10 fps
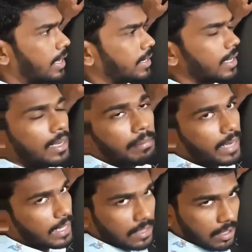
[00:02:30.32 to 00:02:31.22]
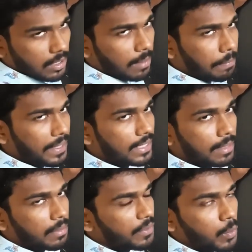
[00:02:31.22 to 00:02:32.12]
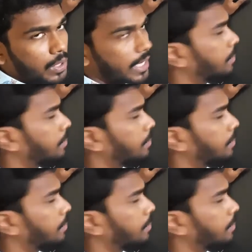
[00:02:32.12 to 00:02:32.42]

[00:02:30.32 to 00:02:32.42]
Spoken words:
real number answer. Complete number we won't